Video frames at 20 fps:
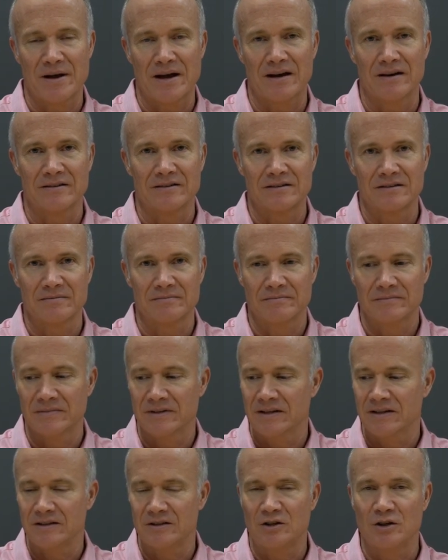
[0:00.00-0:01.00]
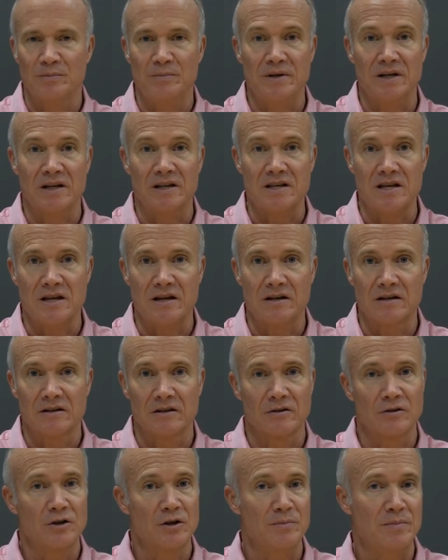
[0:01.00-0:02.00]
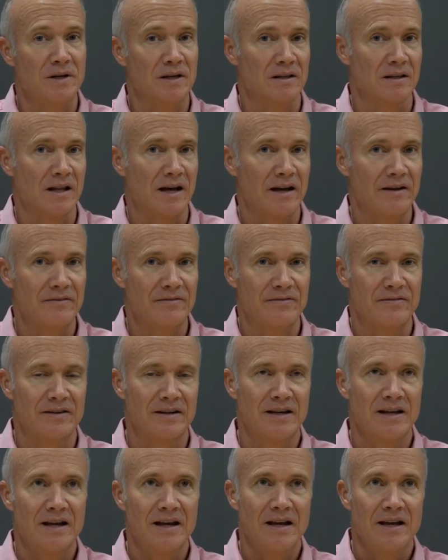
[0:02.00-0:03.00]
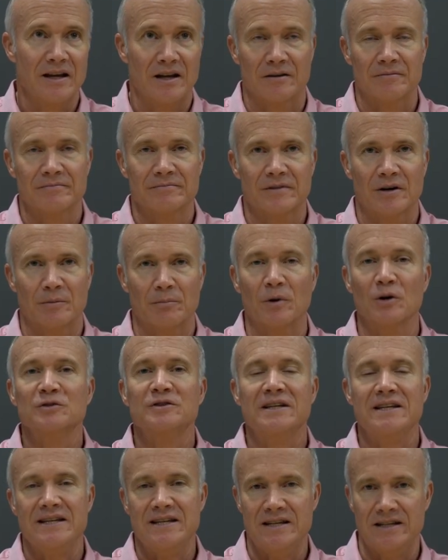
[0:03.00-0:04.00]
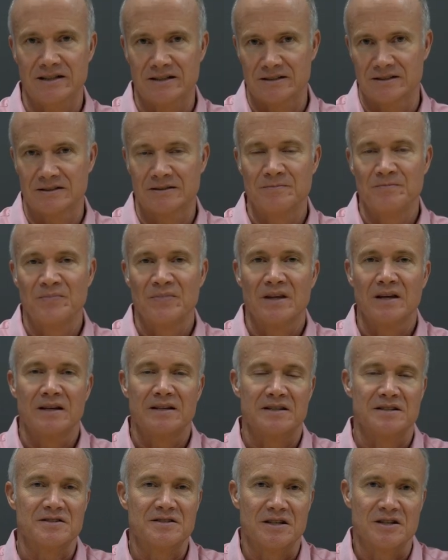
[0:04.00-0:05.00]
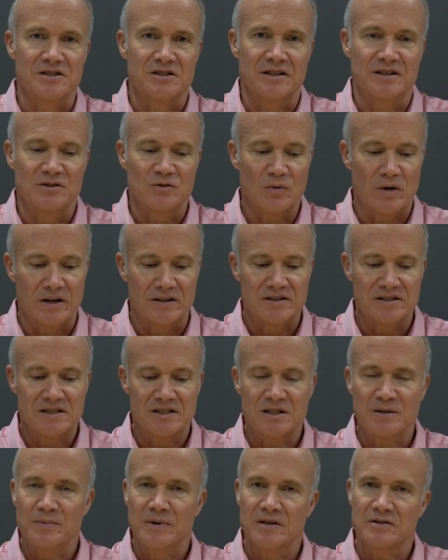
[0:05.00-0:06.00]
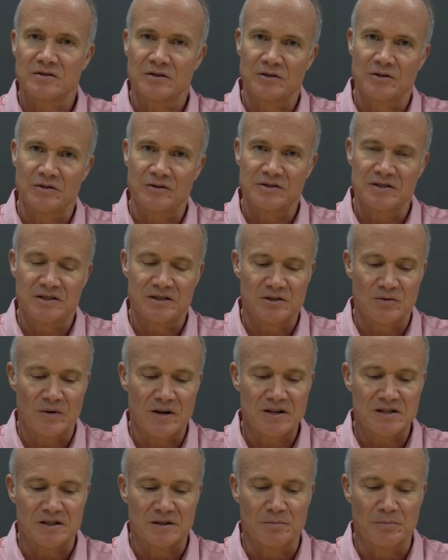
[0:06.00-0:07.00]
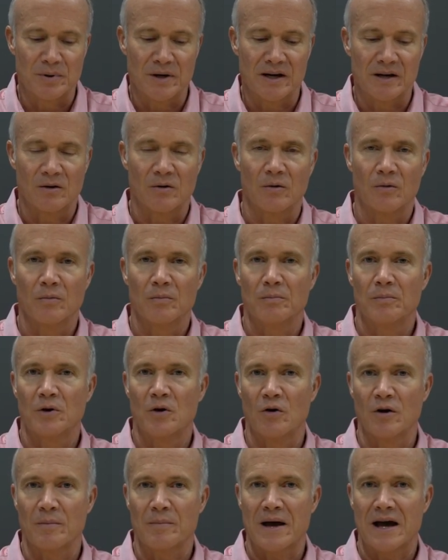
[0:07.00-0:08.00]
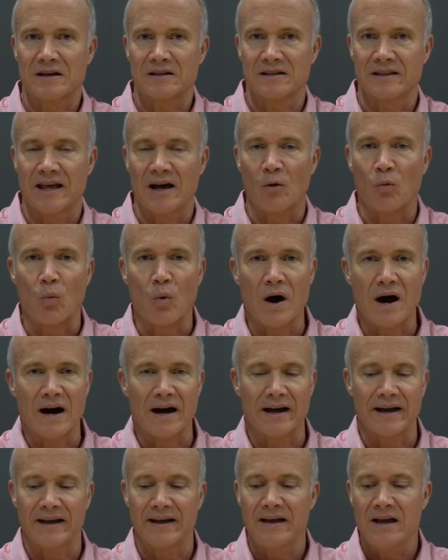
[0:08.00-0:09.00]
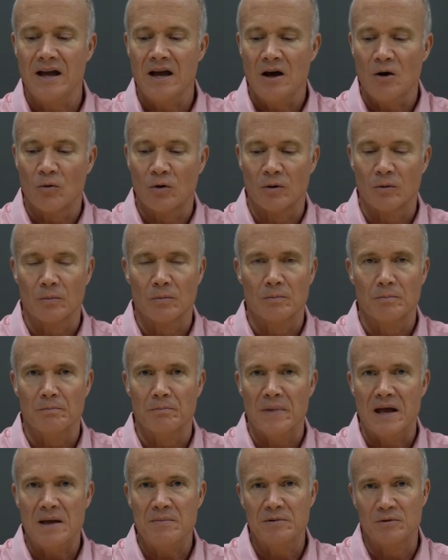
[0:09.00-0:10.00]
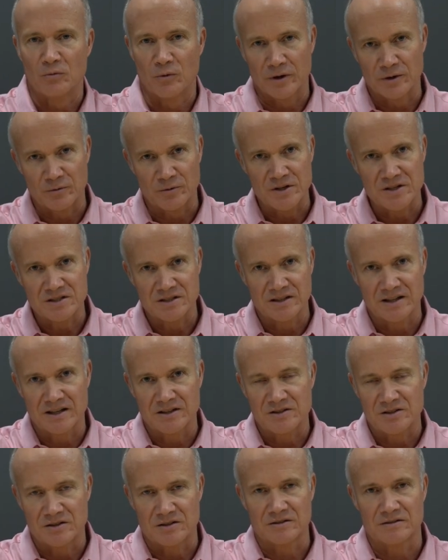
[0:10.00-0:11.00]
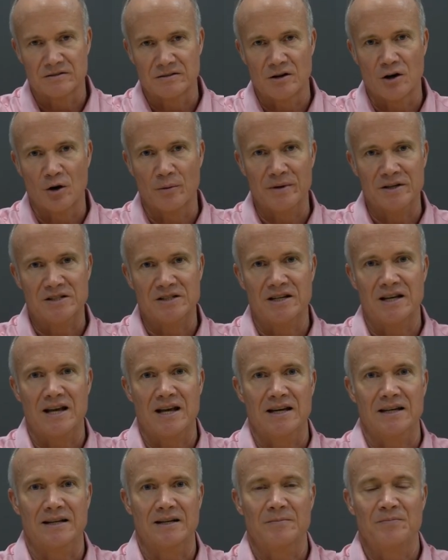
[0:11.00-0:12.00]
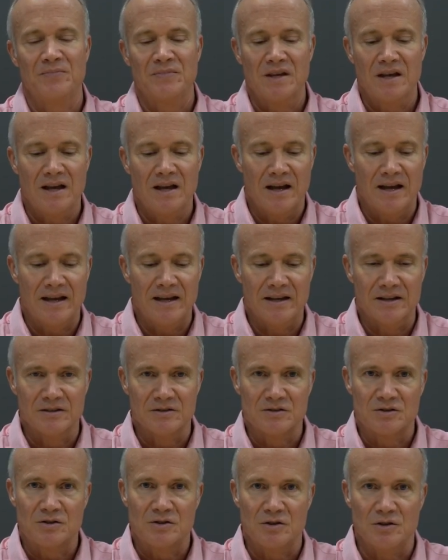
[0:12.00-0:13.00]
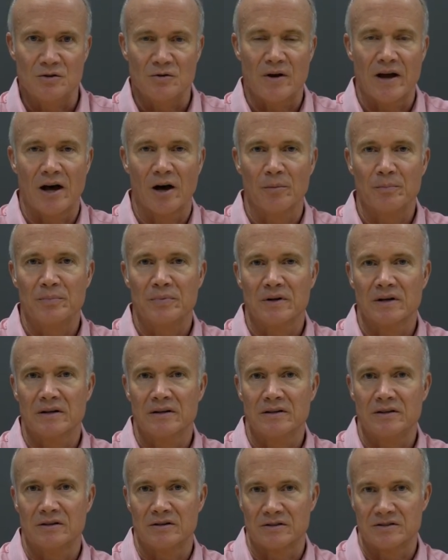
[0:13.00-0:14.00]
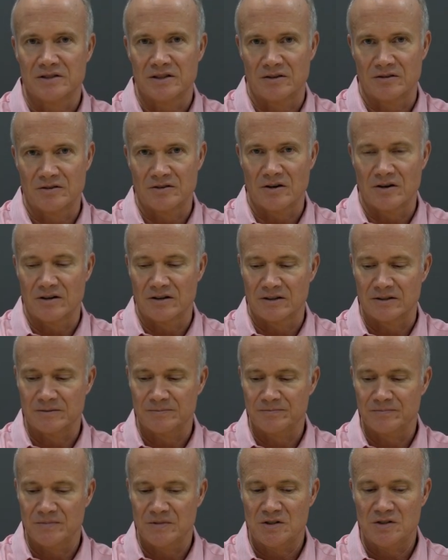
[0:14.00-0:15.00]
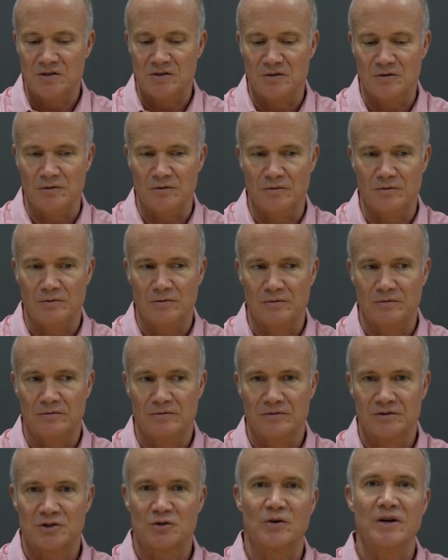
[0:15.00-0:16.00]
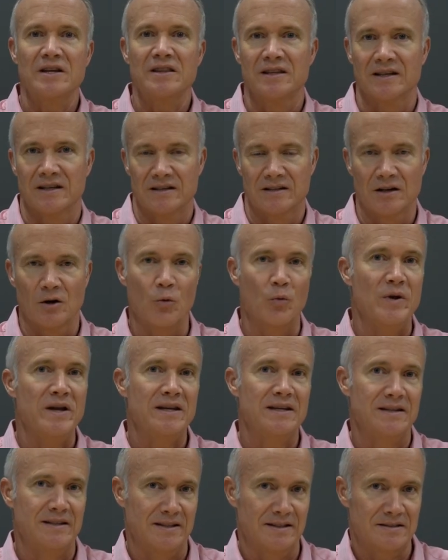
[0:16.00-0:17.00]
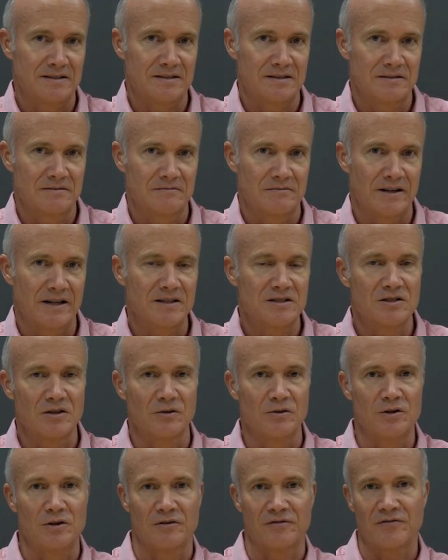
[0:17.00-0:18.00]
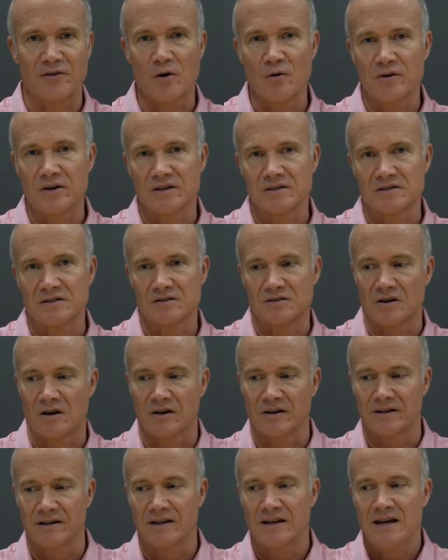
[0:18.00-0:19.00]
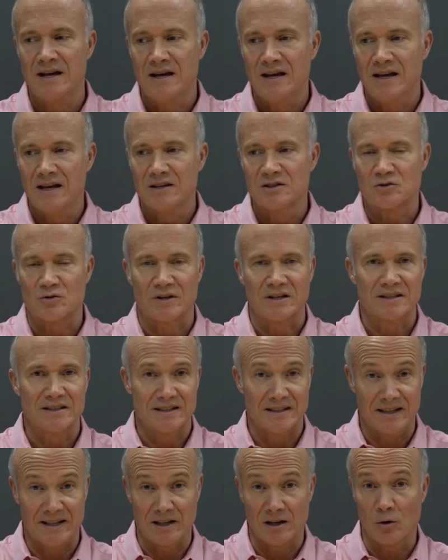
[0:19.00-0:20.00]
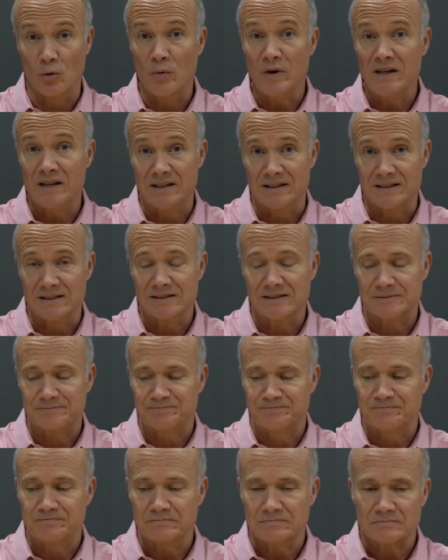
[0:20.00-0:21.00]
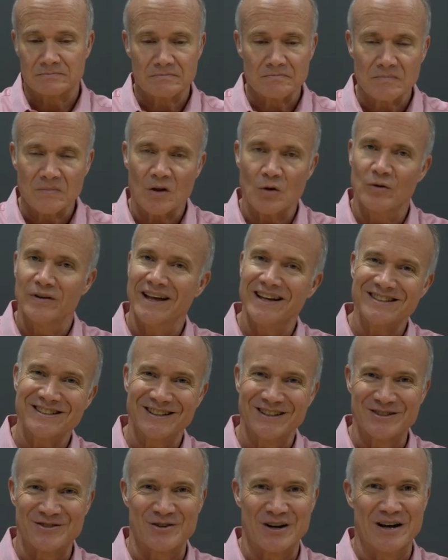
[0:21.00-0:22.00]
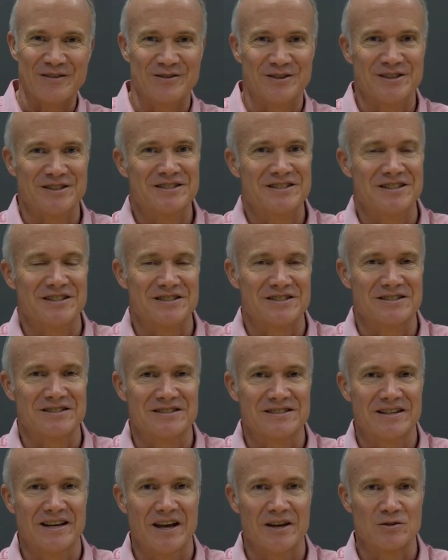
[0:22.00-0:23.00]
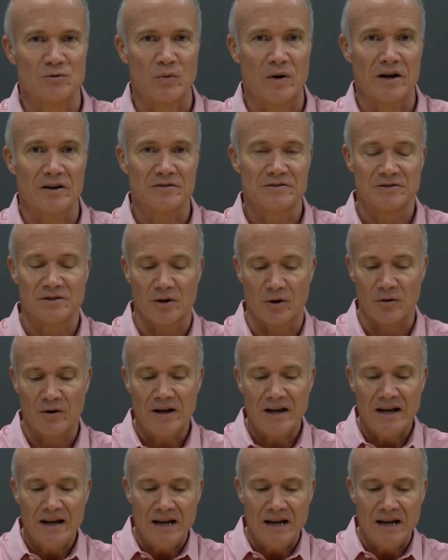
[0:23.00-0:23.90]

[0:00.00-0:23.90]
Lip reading: out. It could be a year. It could be a life. a multi-year decision as well. It just depends on your situation. But going back to that why, well, maybe one reason that you're home educating is to help your son or daughter to strengthen a weakness, right? So your focus is on strengthening a weakness. Well, that's going to drive your decisions as well. So